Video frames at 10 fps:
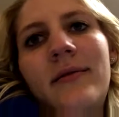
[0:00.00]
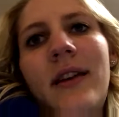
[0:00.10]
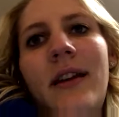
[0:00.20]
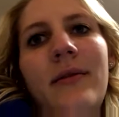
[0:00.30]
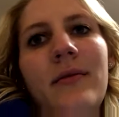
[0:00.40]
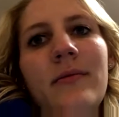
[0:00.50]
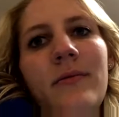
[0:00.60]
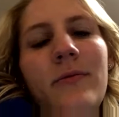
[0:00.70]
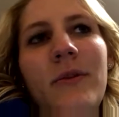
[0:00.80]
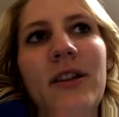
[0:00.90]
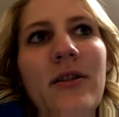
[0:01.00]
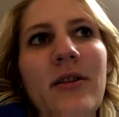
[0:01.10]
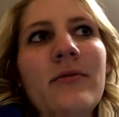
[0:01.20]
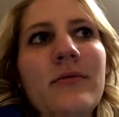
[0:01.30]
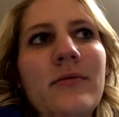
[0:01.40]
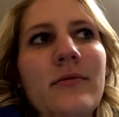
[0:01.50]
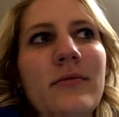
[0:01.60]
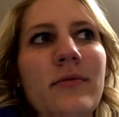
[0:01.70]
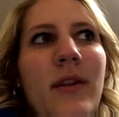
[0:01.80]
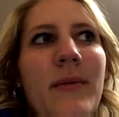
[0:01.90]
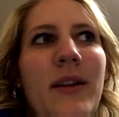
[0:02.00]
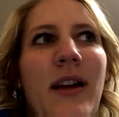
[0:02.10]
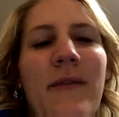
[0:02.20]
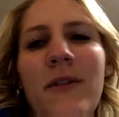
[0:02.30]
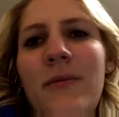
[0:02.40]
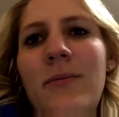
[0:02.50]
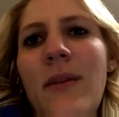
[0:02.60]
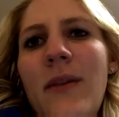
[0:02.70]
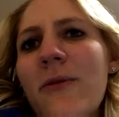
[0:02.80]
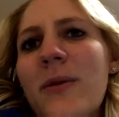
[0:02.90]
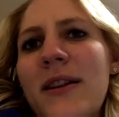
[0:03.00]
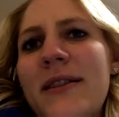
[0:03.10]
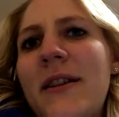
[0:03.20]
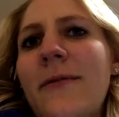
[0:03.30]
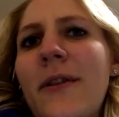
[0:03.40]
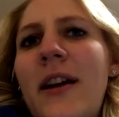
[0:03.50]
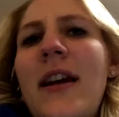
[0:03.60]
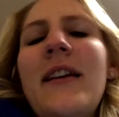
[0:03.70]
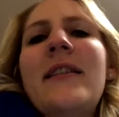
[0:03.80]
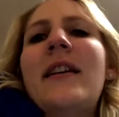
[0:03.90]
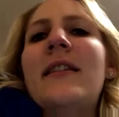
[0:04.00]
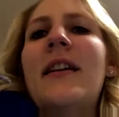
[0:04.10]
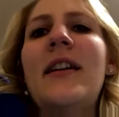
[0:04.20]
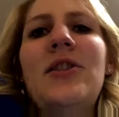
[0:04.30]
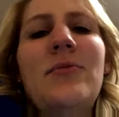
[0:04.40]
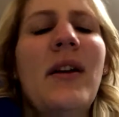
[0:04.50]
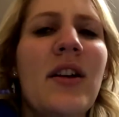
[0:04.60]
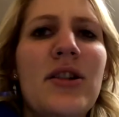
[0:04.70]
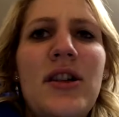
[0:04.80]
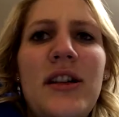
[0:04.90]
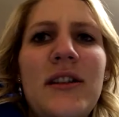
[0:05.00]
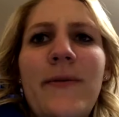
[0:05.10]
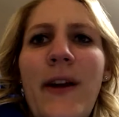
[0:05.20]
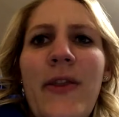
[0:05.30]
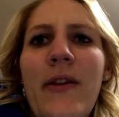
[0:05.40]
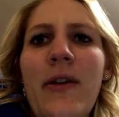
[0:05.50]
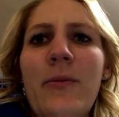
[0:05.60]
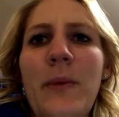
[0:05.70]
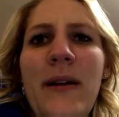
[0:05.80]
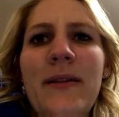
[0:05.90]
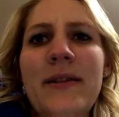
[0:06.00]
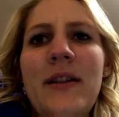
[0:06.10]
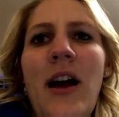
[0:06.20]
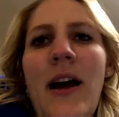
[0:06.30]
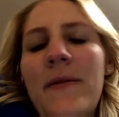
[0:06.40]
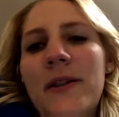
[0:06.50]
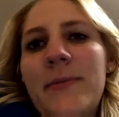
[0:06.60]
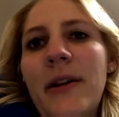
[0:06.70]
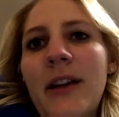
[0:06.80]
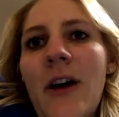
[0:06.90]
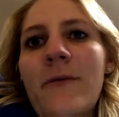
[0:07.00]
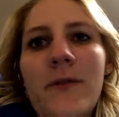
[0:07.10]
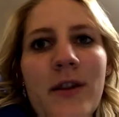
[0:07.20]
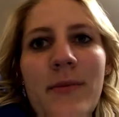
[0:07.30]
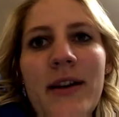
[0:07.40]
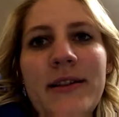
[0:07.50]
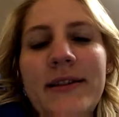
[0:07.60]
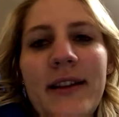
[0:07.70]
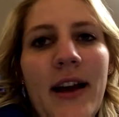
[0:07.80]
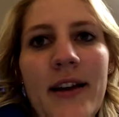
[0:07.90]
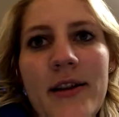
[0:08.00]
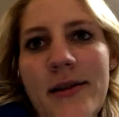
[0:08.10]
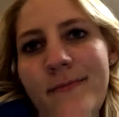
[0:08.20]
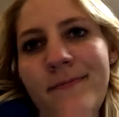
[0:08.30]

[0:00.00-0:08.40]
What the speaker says: Like, we don't. I mean, everybody's different, and I think that each marriage needs to find their own balance, not have it spelled out for them by society.